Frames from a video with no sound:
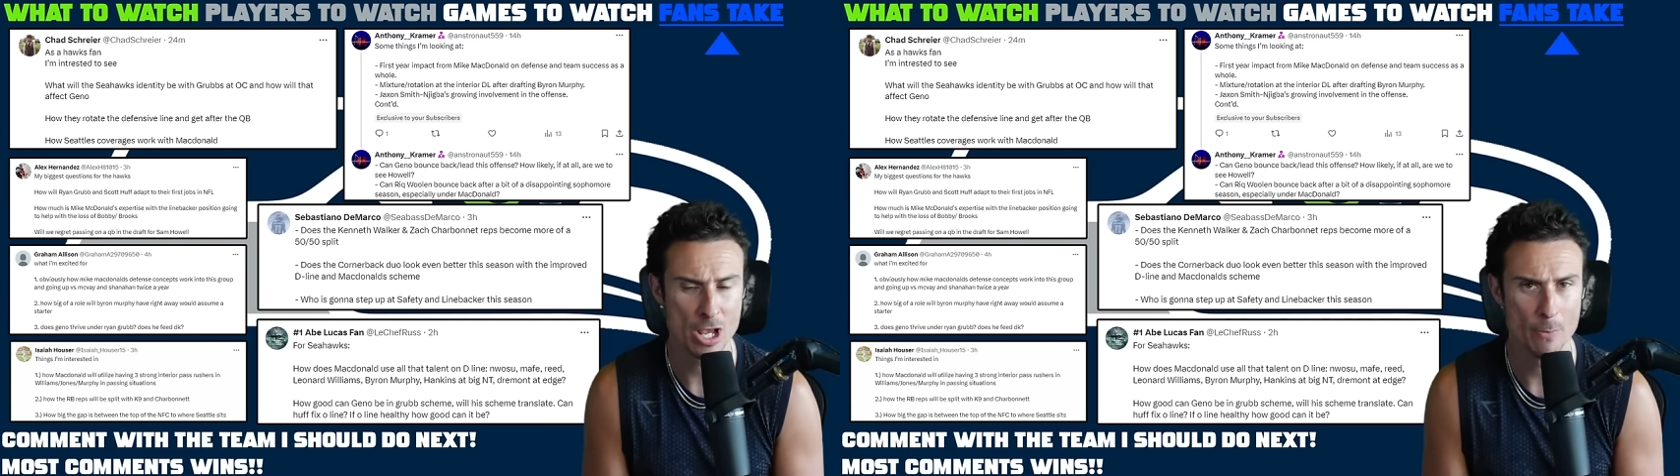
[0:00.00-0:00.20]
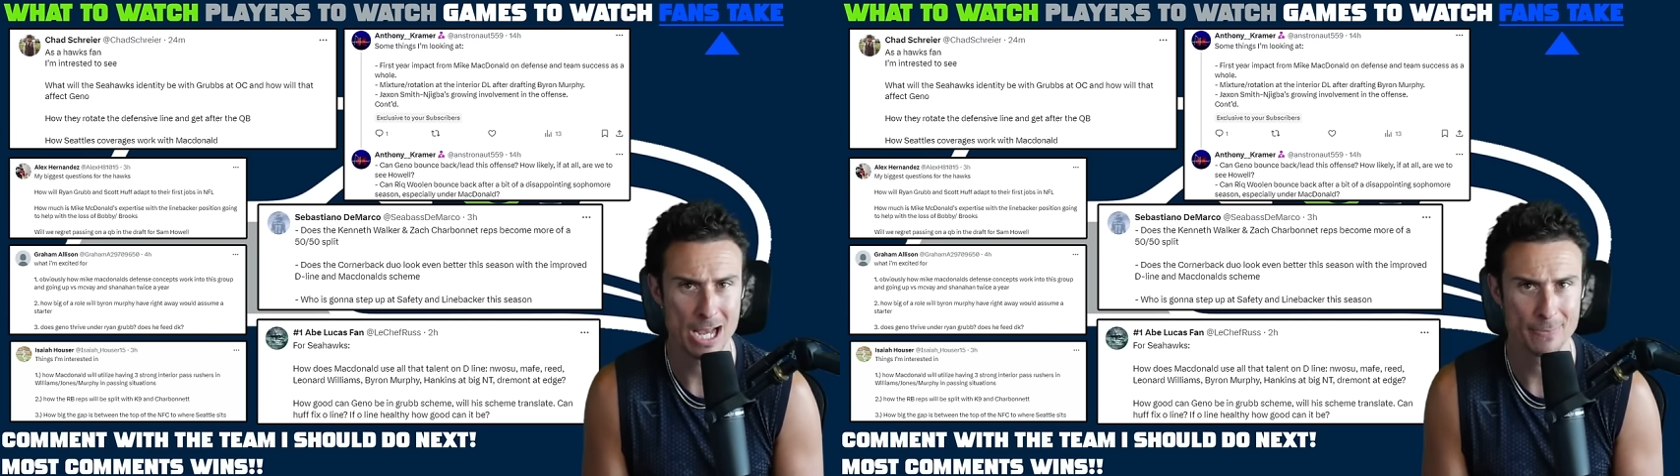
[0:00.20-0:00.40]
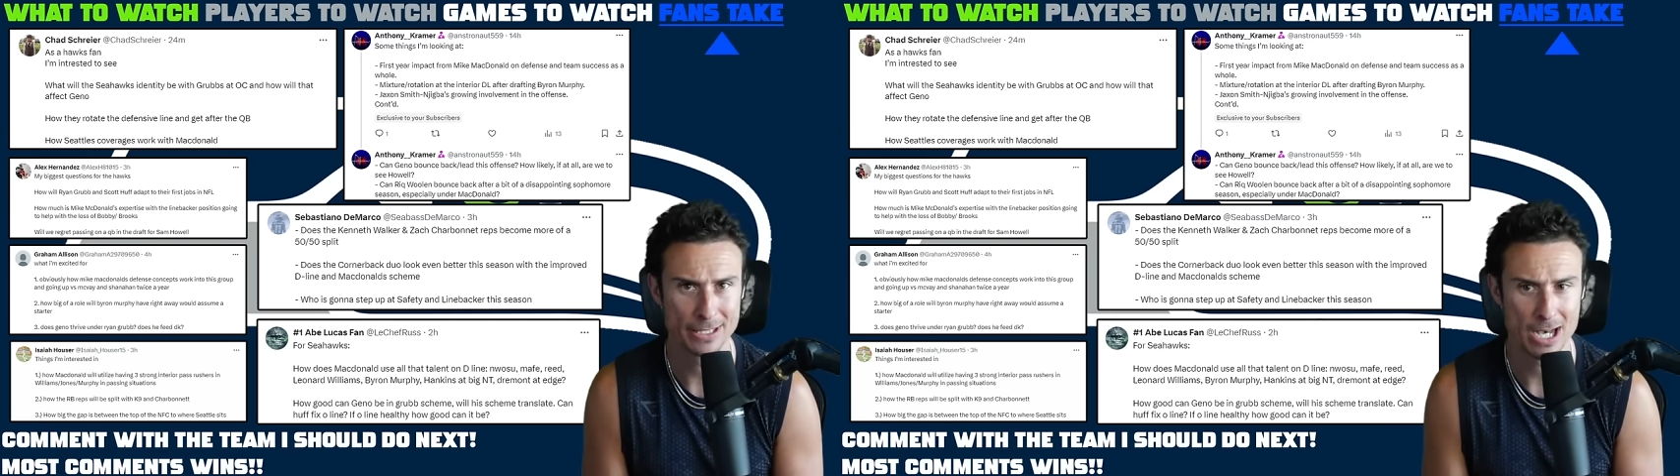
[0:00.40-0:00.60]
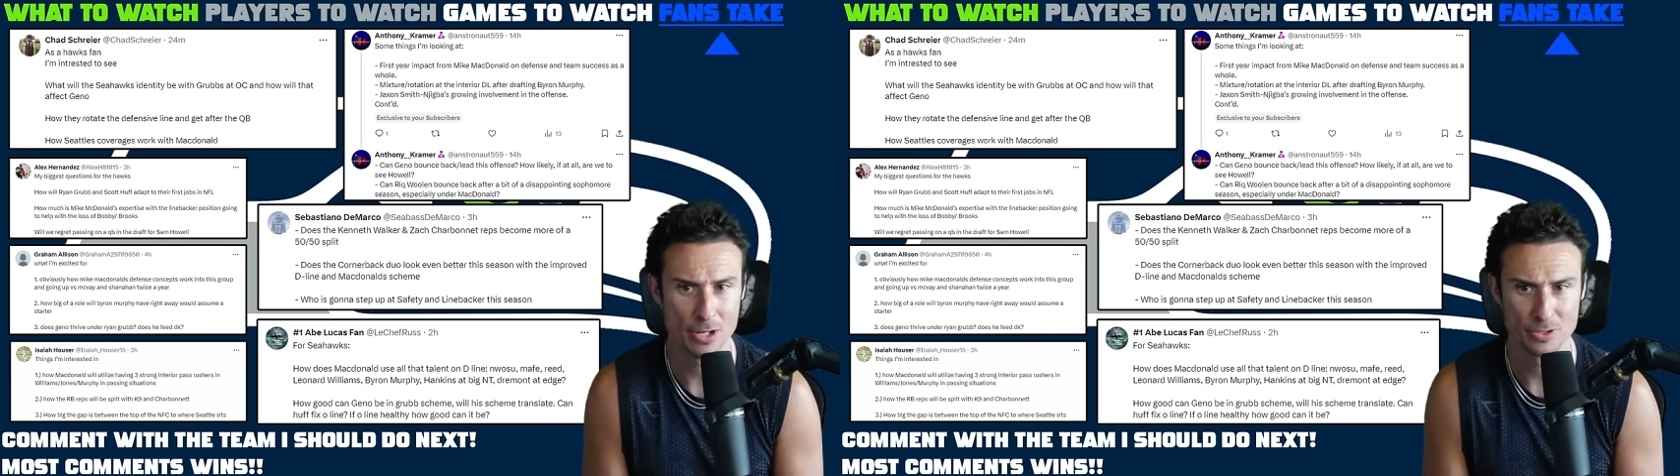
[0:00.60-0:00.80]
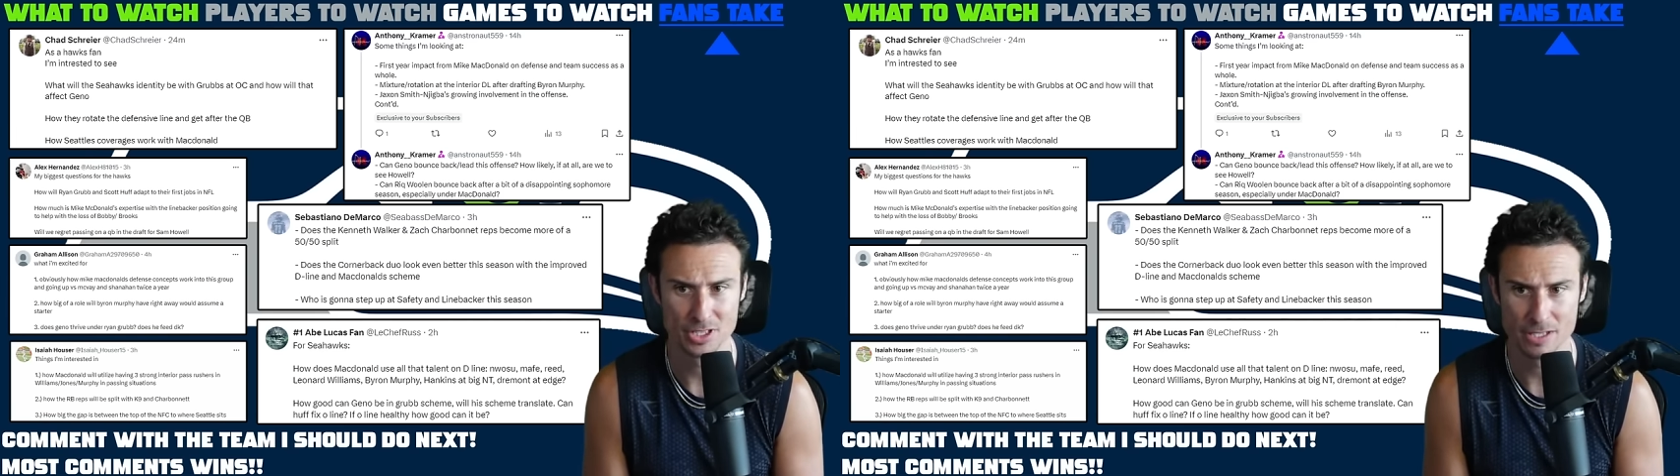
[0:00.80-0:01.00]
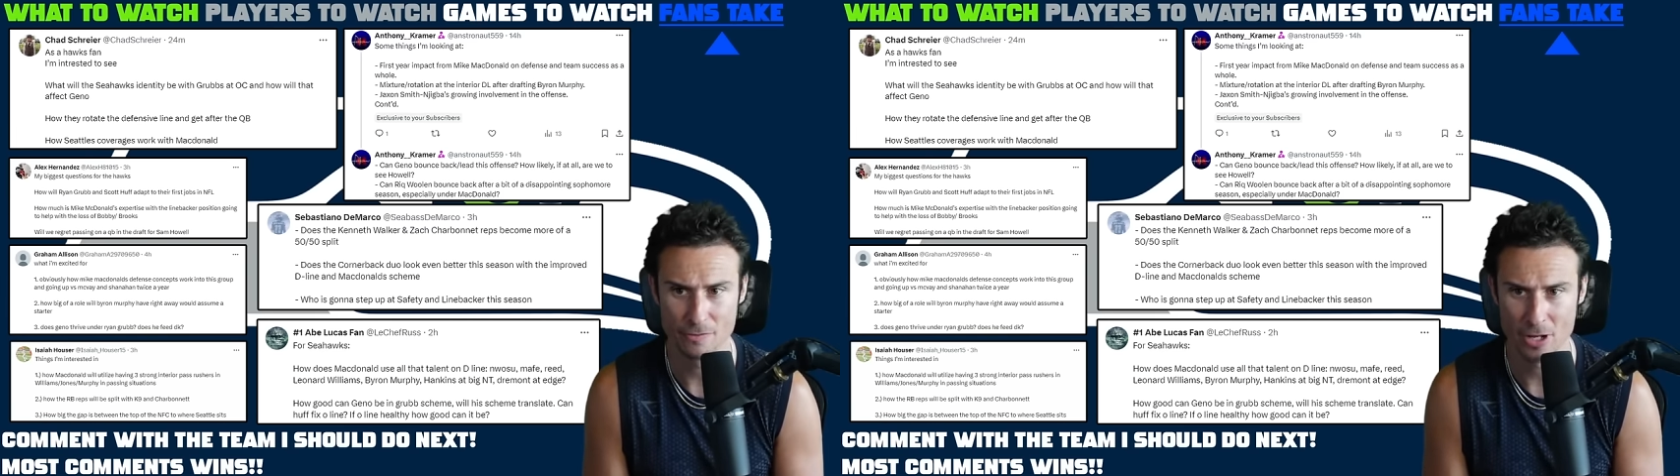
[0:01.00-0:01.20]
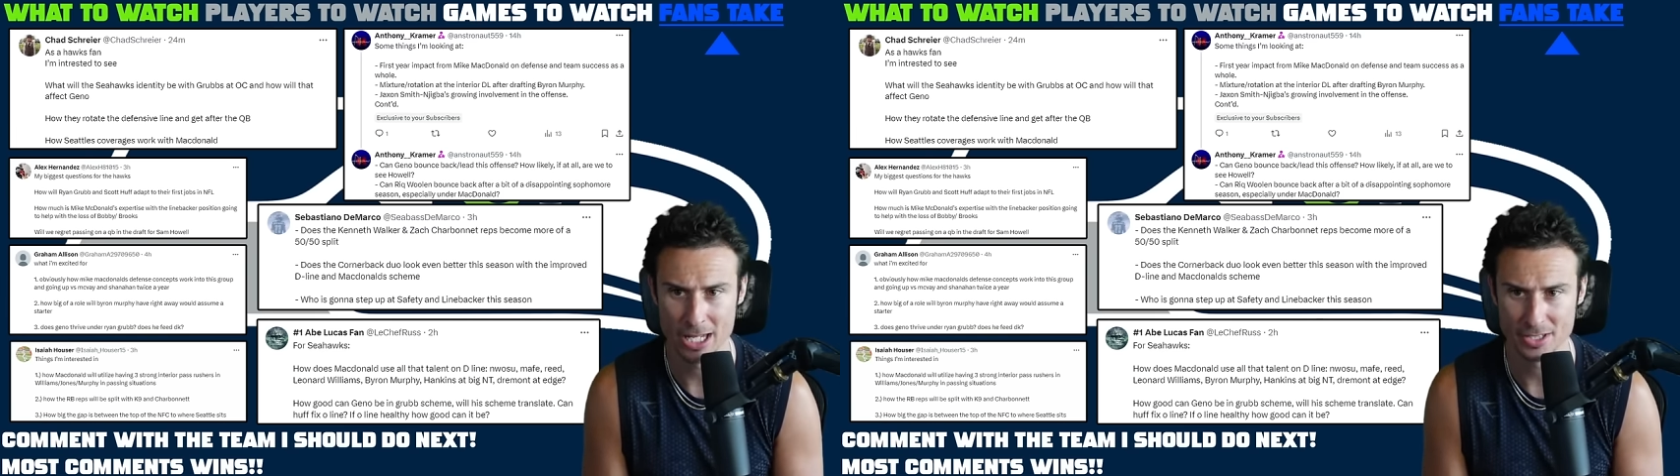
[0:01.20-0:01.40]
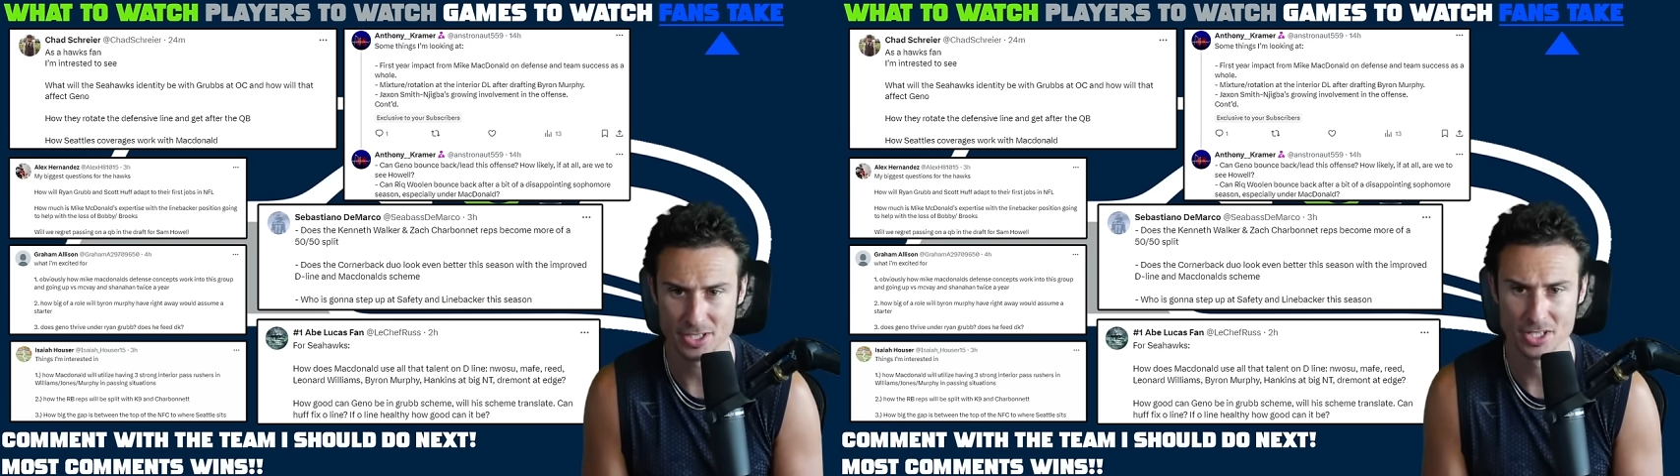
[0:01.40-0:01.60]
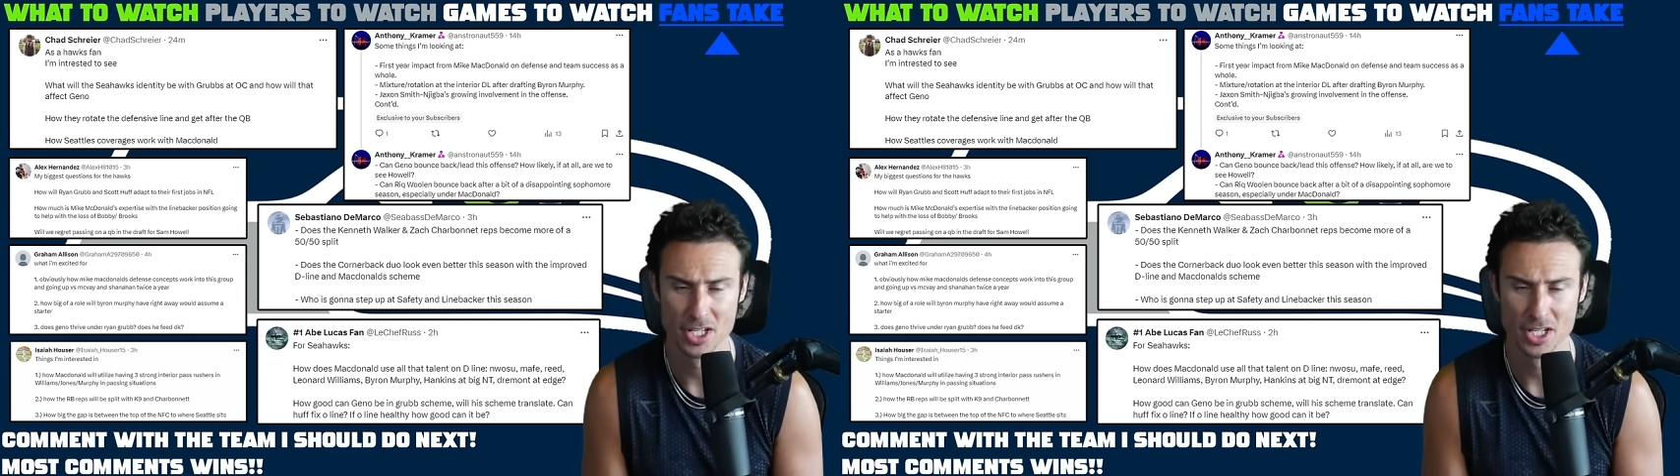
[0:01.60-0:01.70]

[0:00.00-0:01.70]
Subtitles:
Mike McDonald's defense,